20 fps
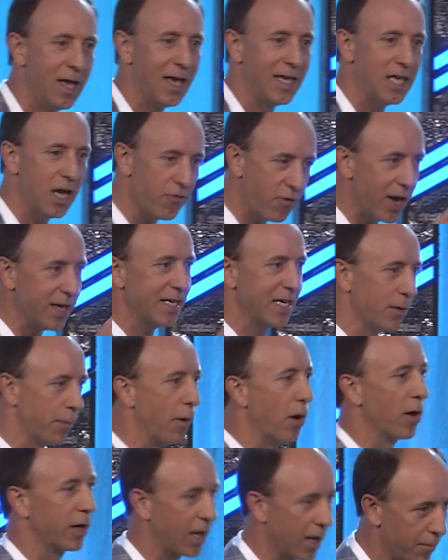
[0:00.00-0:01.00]
You ever had to get a
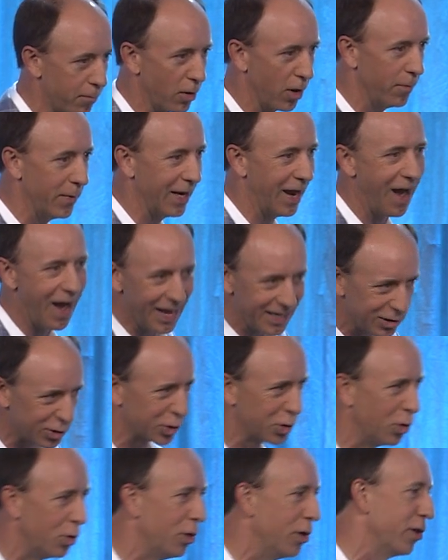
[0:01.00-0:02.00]
parking permit, high
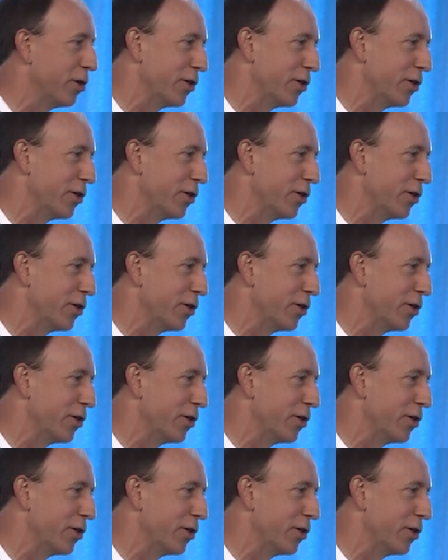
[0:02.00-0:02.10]
school